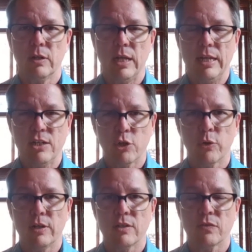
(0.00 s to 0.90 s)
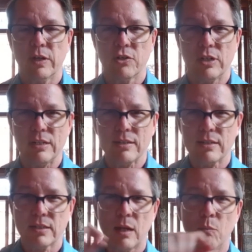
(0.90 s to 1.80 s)
endocrine dysfunction is
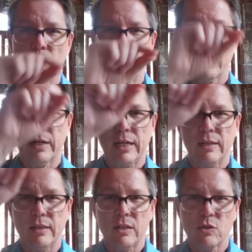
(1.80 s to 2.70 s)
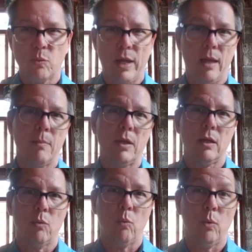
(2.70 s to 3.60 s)
somewhere in this web,
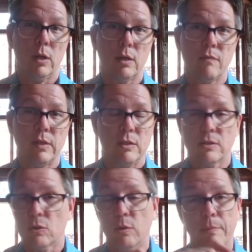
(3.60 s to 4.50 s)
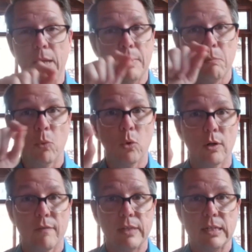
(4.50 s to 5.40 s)
in one of these or maybe
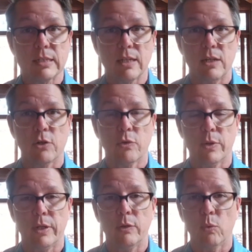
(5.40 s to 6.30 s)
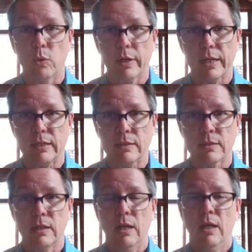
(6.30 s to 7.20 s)
more of these endocrine
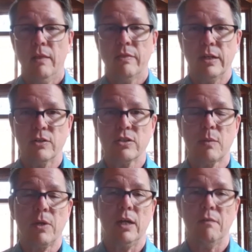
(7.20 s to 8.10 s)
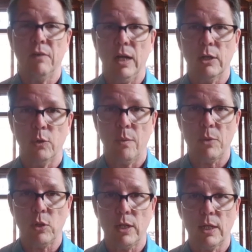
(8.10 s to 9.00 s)
organs, there's some kind of
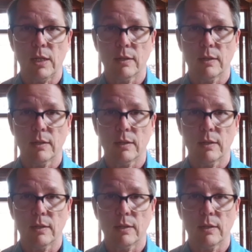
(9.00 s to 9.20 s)
autoimmunity,